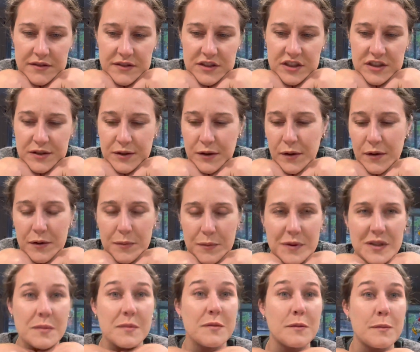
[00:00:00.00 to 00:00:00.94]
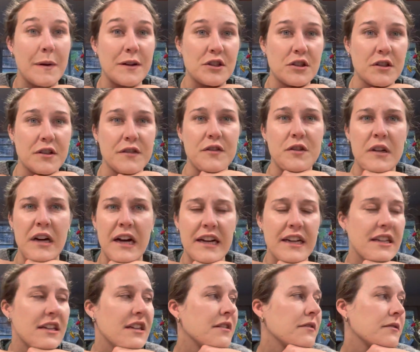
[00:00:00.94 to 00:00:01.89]
It'll be special if you dye
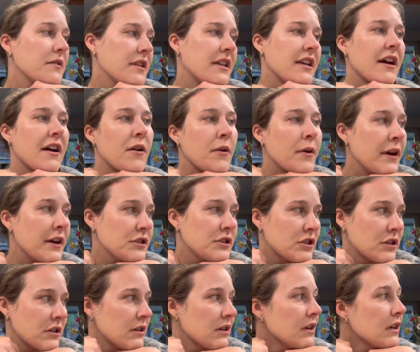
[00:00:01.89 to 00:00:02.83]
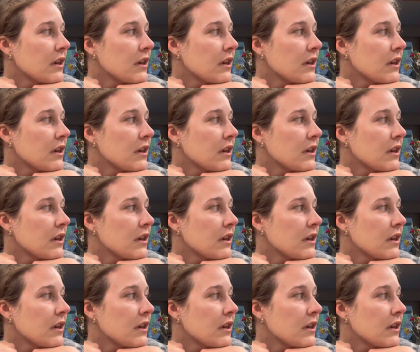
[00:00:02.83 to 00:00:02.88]
it. And I was like, yeah, okay, sure.